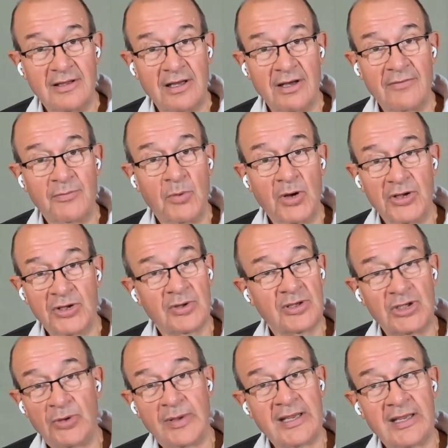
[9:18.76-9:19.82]
of what you're
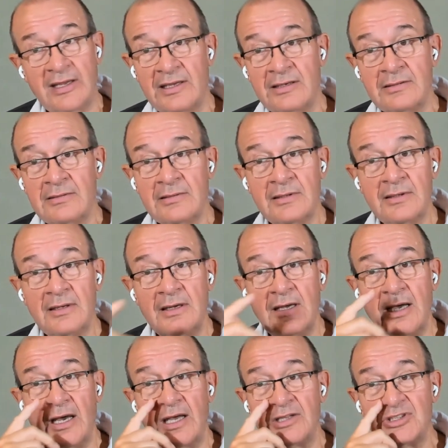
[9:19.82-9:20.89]
doing and
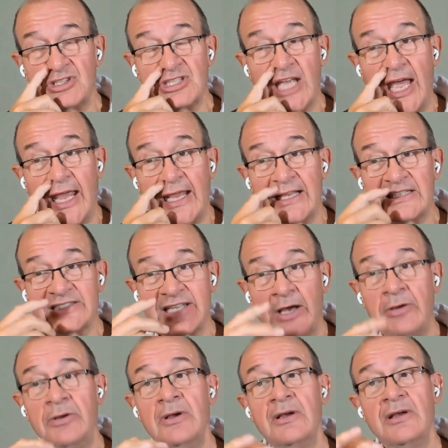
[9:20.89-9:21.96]
and saying.
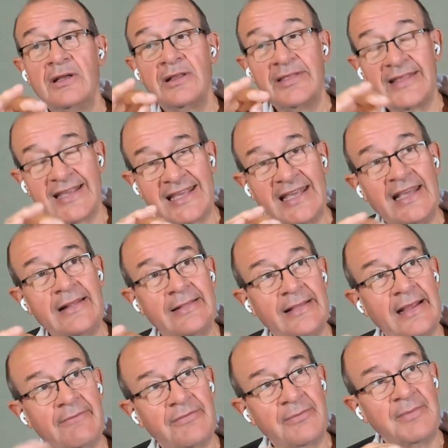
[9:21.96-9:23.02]
So the key
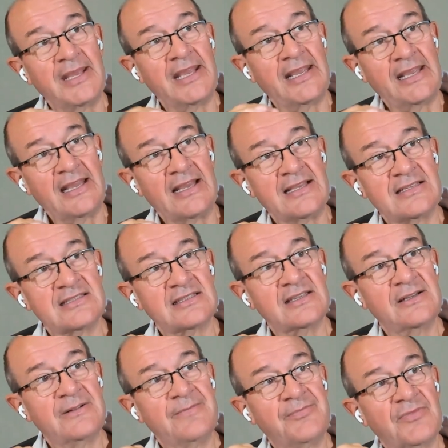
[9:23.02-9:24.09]
thing for me is
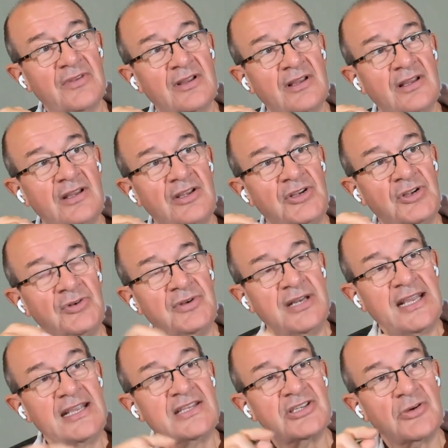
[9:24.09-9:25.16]
you
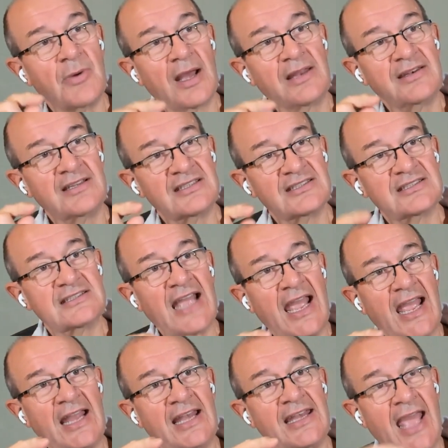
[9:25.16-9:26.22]
need to
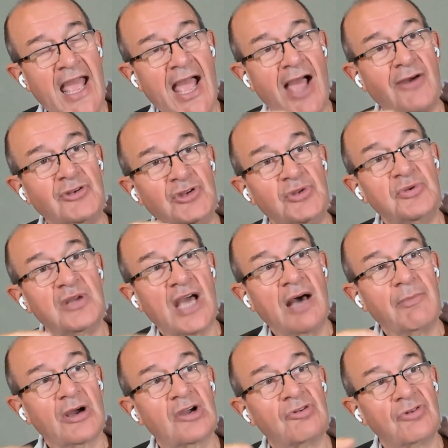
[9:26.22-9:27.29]
understand how you
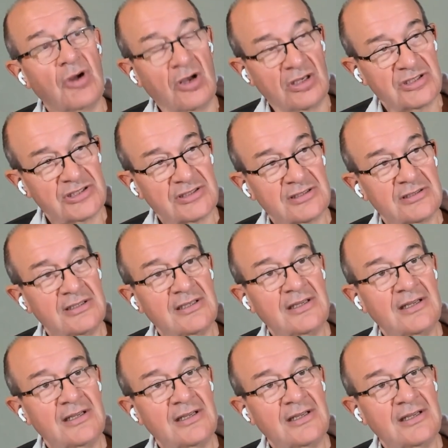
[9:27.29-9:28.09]
come across